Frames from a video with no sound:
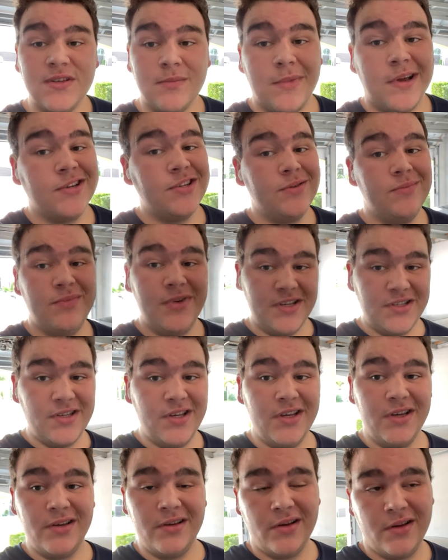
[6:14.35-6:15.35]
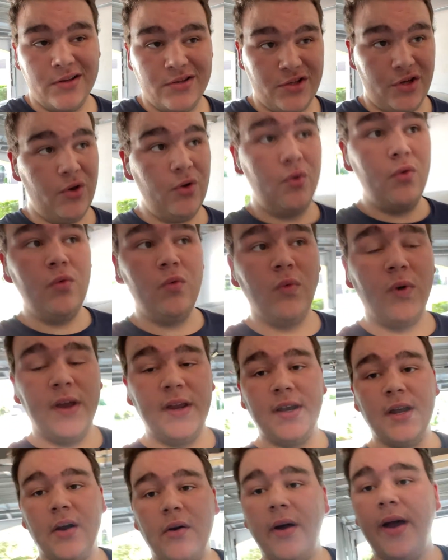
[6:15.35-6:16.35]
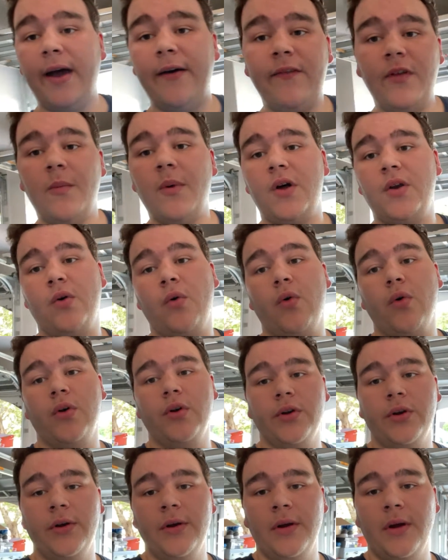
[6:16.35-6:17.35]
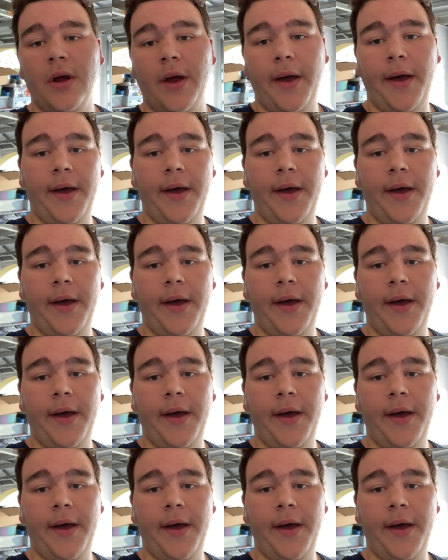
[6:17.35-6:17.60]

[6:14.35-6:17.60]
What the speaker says: I'm actually missing 2 right now. I have them on order.